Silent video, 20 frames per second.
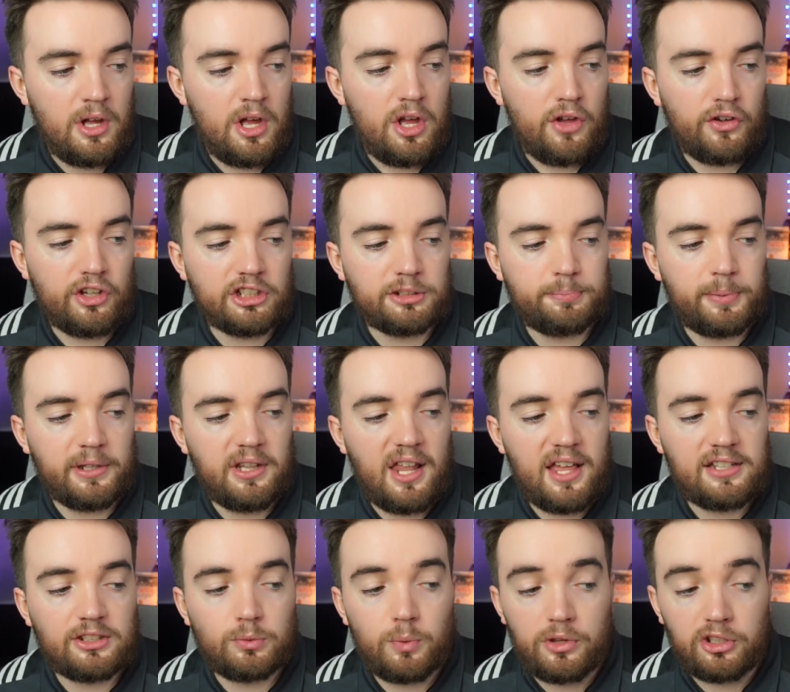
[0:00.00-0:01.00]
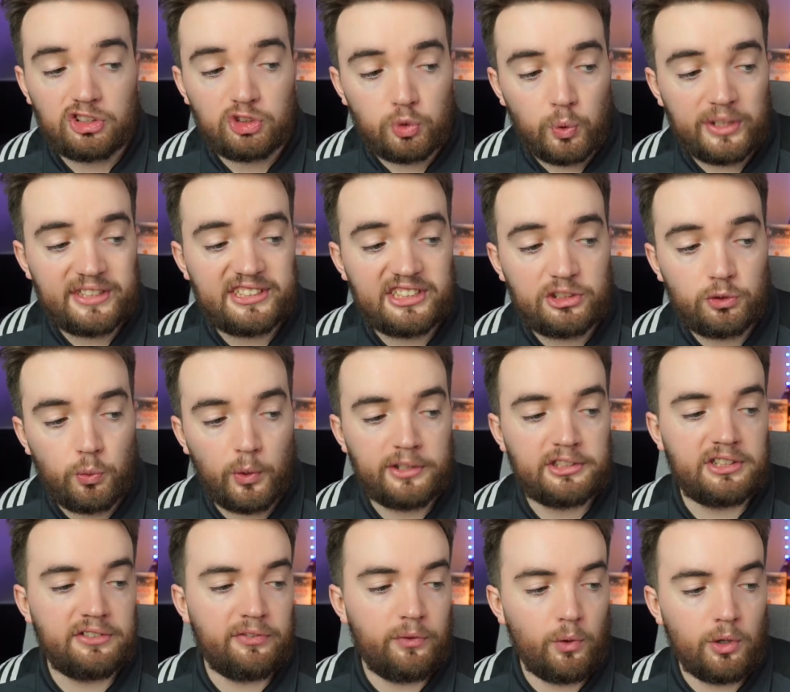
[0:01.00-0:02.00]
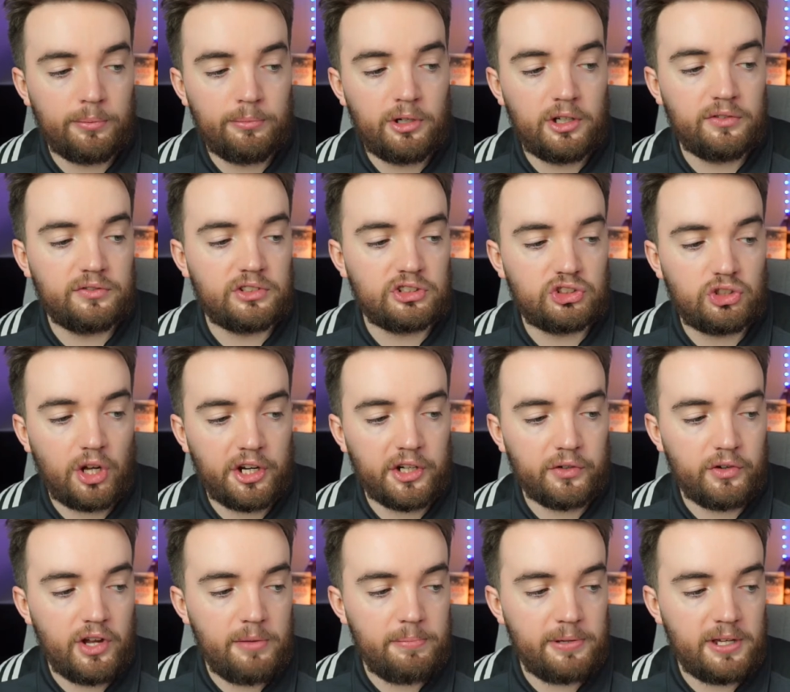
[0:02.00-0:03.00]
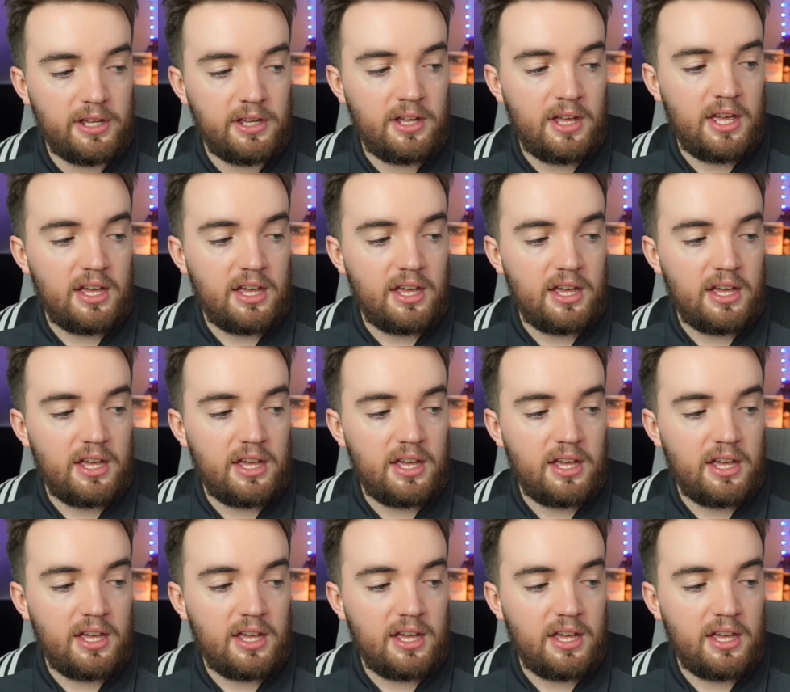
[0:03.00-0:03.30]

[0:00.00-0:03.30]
who has been linked with a 2024 move to Saudi Arabia.